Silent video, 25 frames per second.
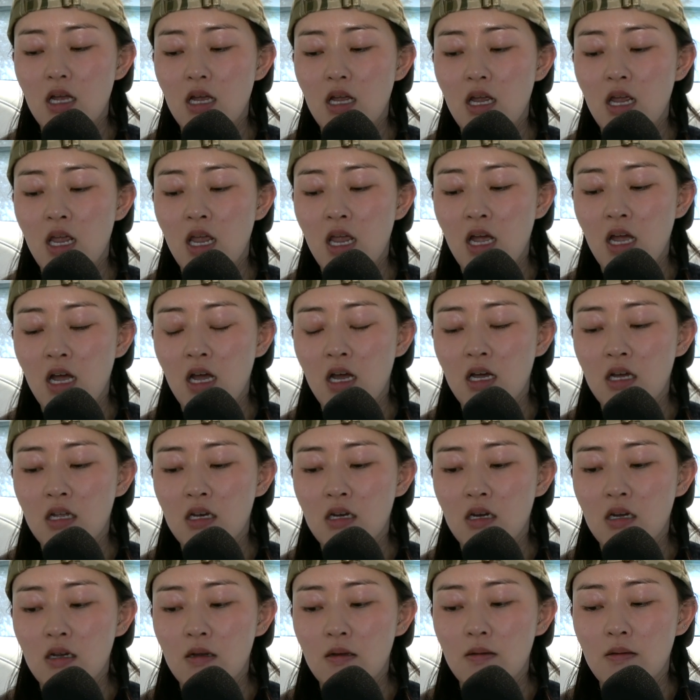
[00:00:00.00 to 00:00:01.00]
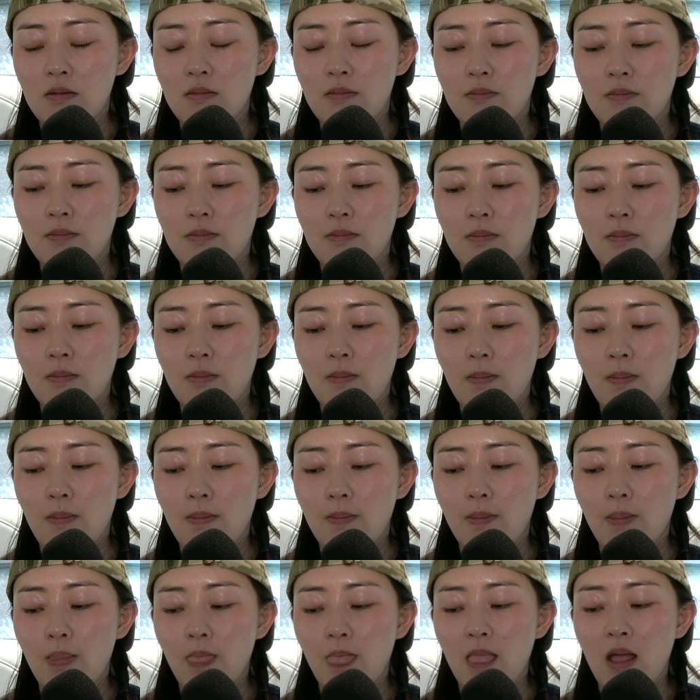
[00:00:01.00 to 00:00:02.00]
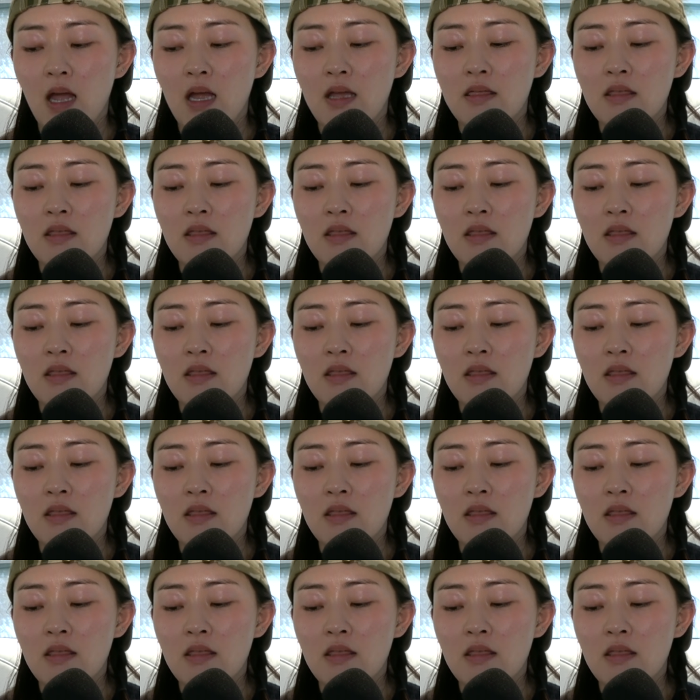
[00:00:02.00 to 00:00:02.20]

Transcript: And I